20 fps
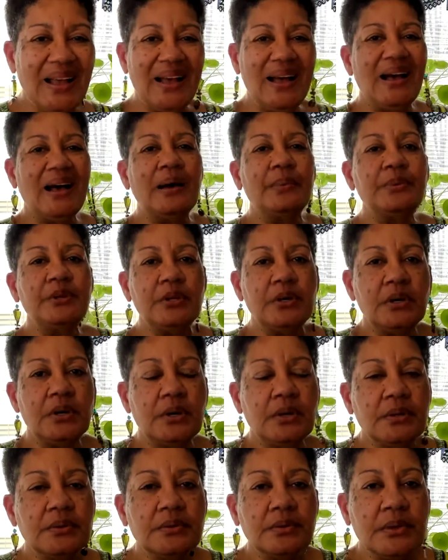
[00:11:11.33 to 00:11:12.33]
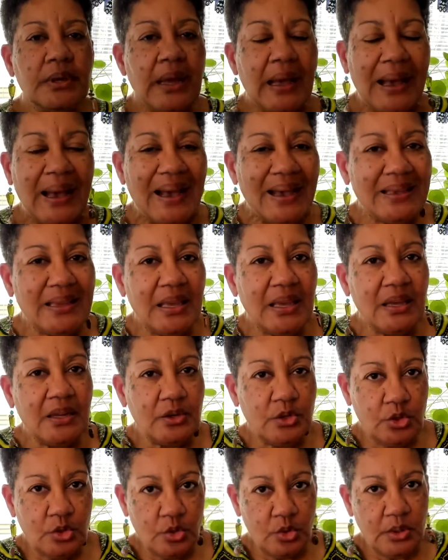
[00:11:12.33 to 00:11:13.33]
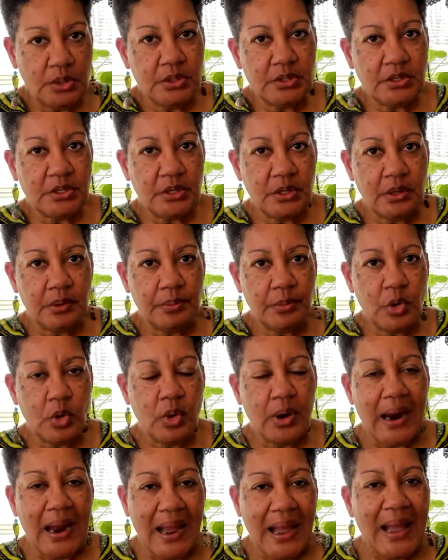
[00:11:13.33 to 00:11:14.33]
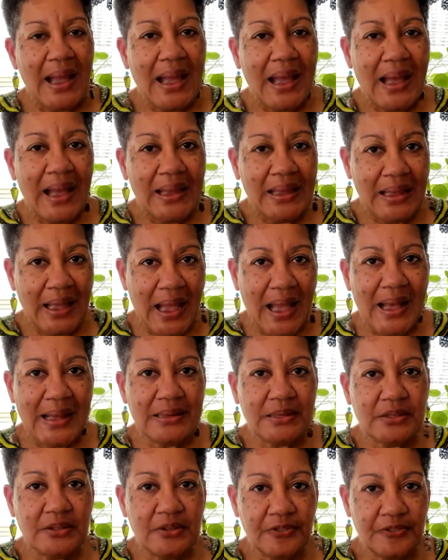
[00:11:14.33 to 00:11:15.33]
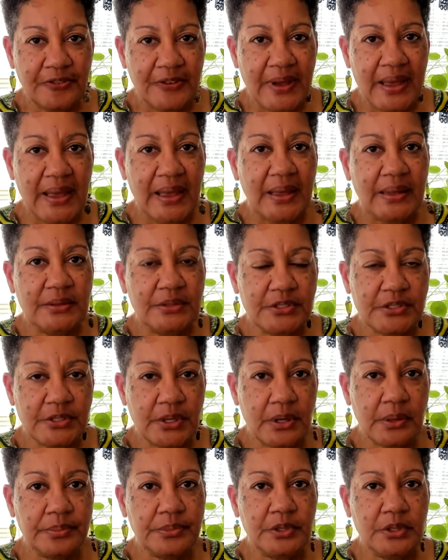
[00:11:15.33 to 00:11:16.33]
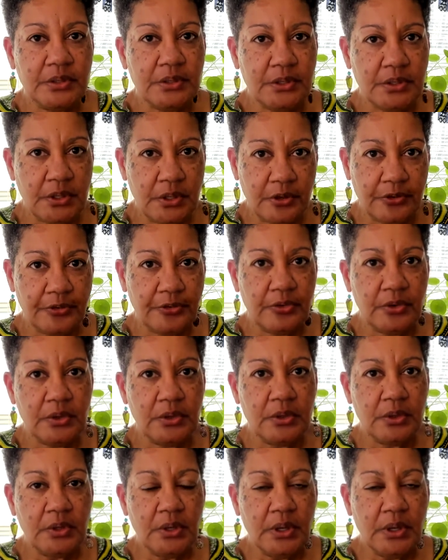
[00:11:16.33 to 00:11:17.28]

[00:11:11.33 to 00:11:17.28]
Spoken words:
I'm done. I can't do this anymore. I got to find something different.